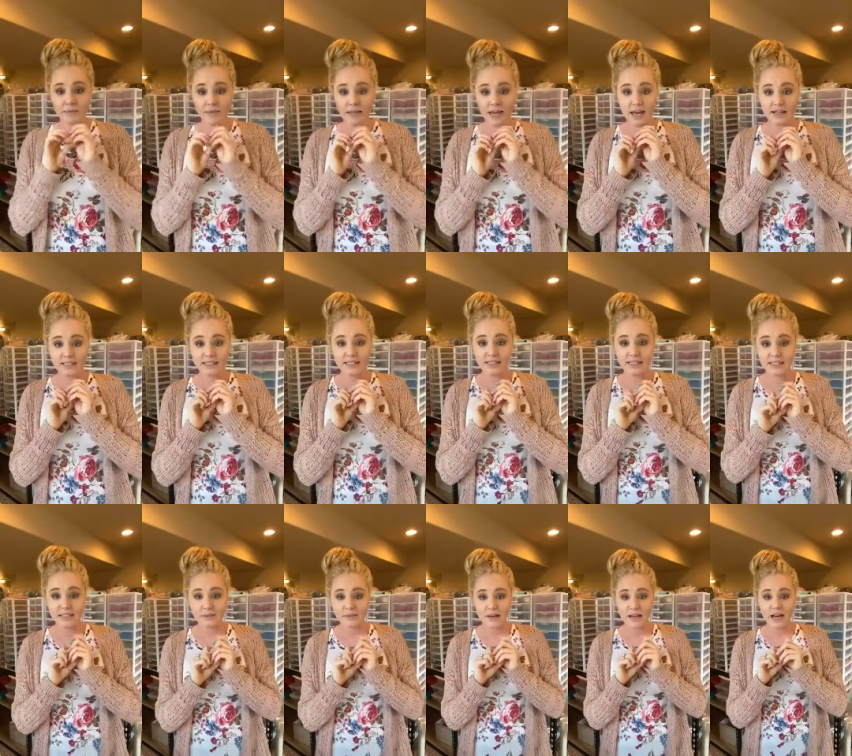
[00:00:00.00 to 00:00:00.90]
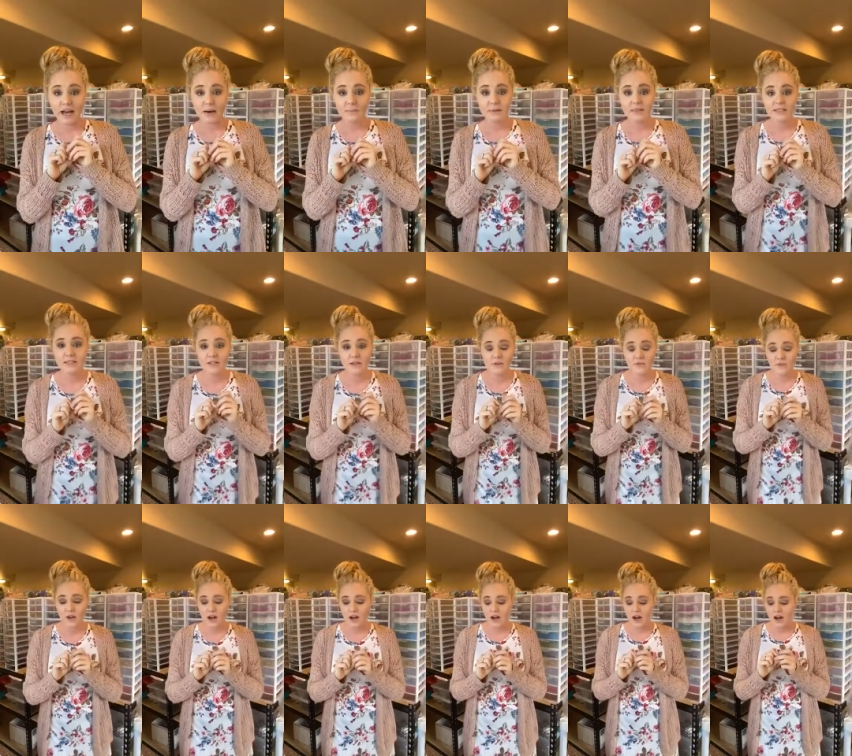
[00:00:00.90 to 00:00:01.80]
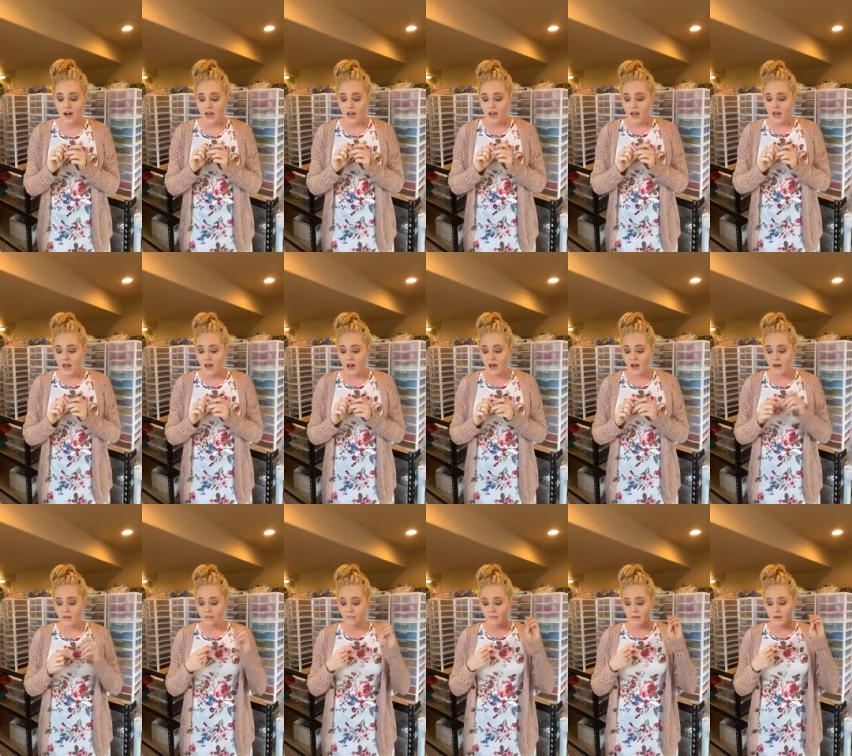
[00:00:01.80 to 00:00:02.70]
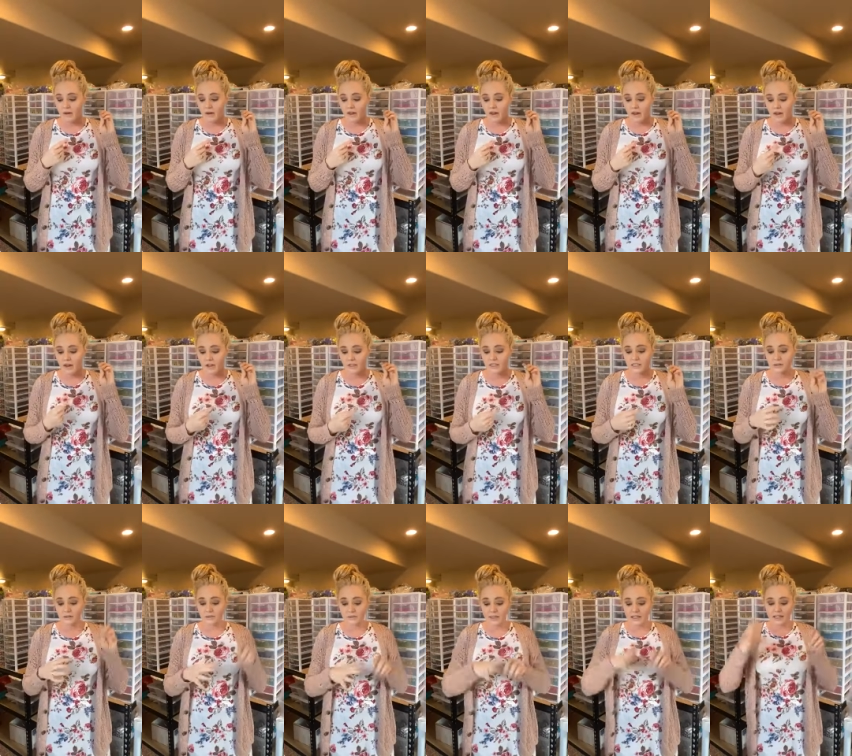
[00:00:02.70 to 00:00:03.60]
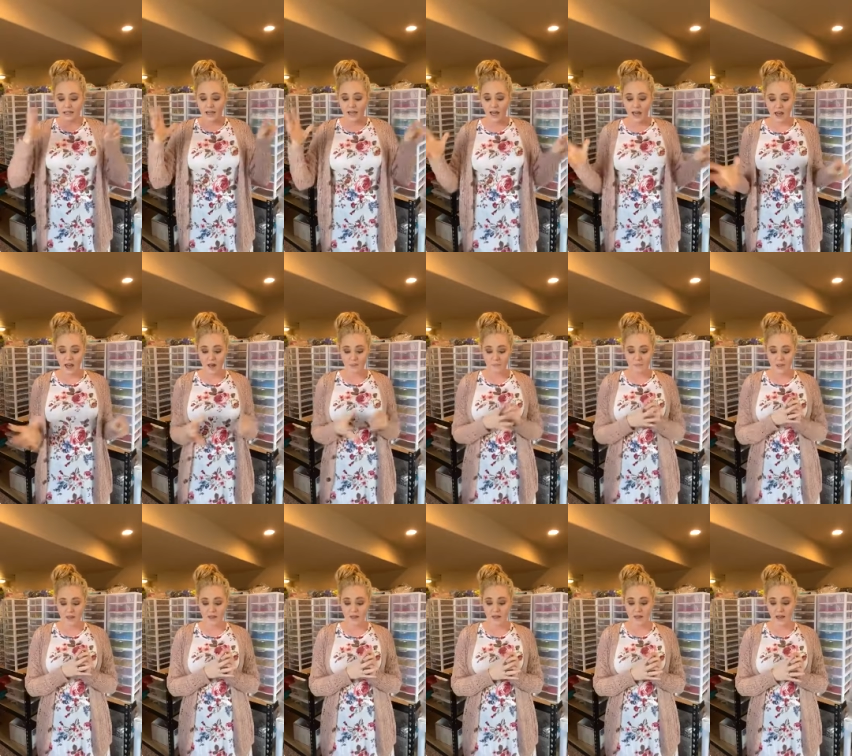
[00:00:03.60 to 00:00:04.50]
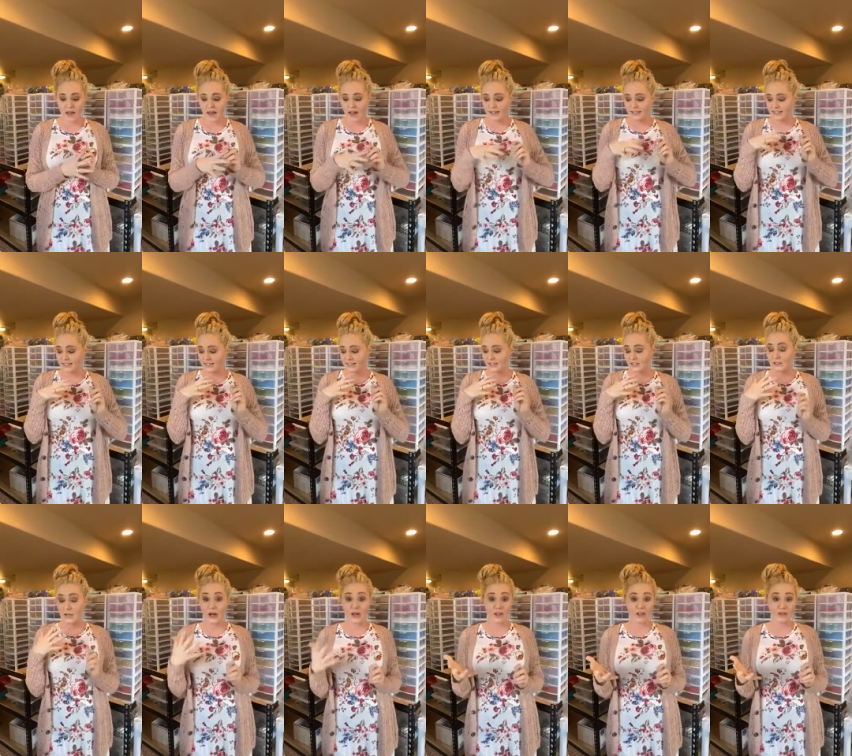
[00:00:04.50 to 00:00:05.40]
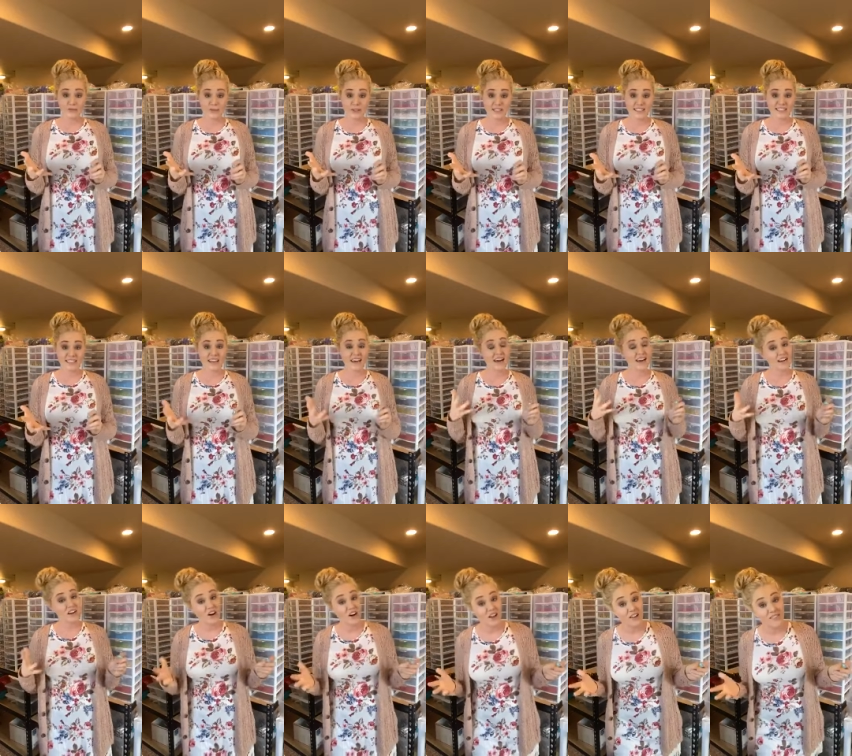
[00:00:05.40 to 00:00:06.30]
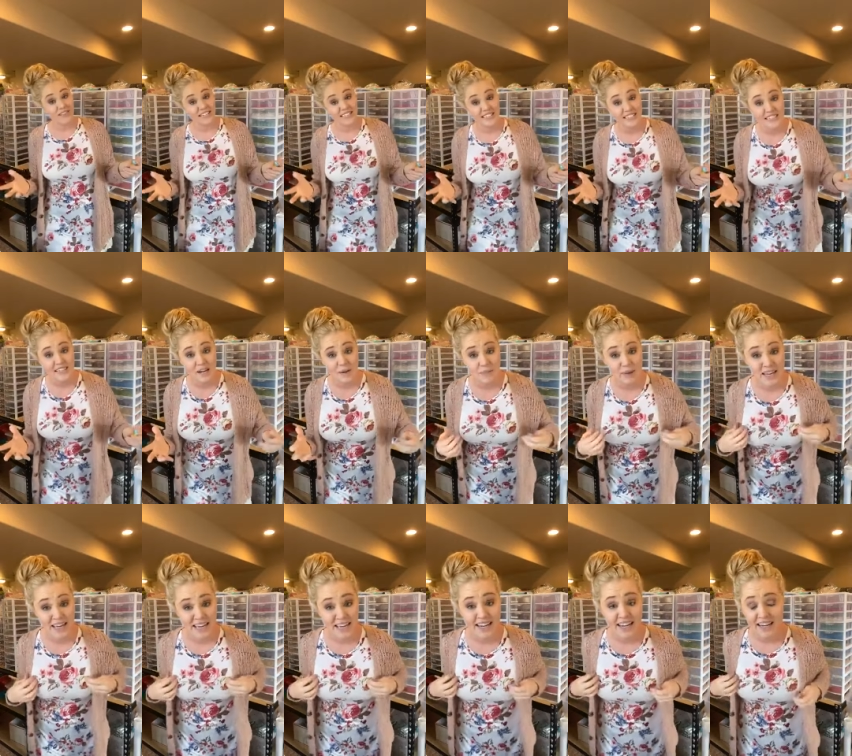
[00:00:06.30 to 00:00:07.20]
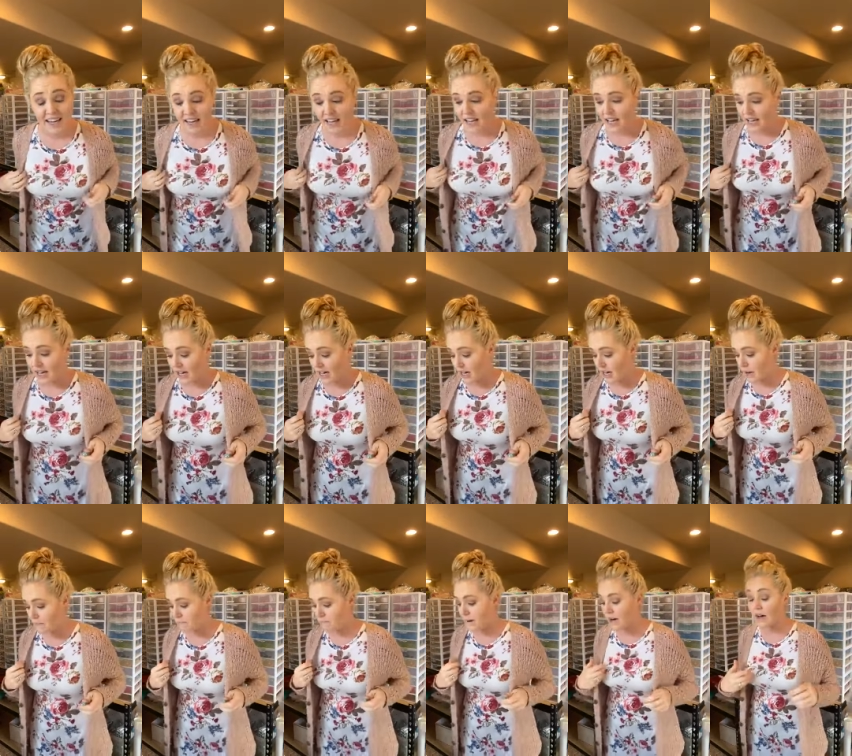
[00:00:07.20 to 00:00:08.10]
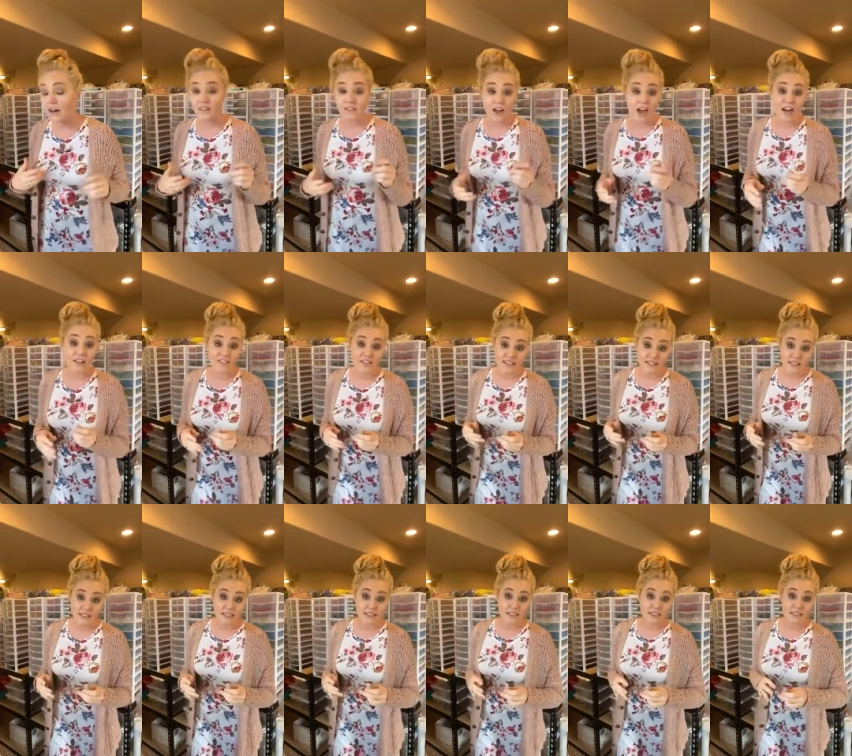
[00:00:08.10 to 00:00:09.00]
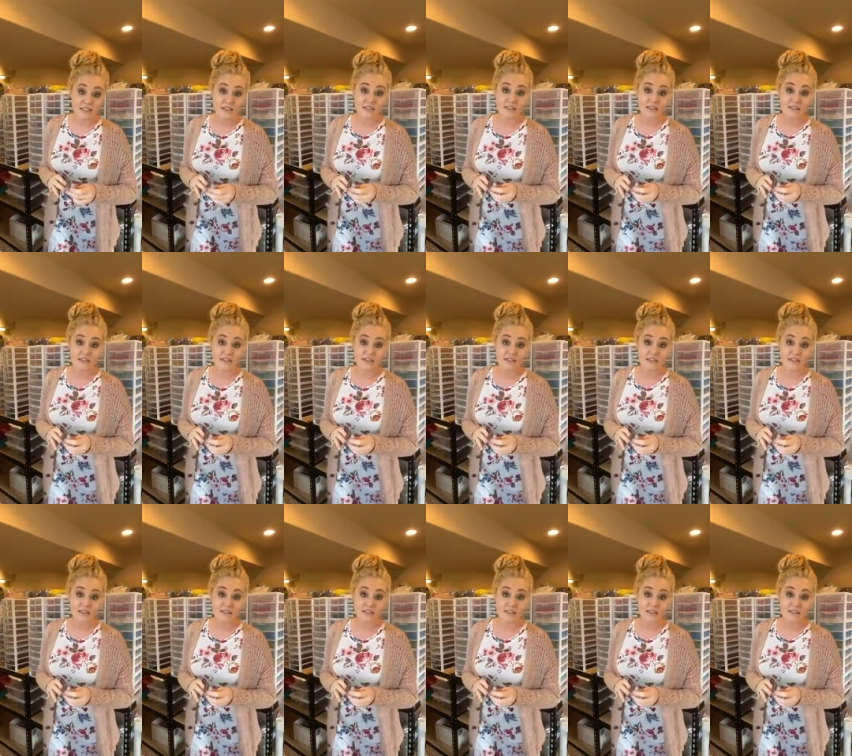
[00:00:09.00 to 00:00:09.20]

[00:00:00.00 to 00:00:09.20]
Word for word: Cassie says, what happened so far? Um, to recap, I did a solid restock. All of it didn't come in. Um, but a lot of it did. So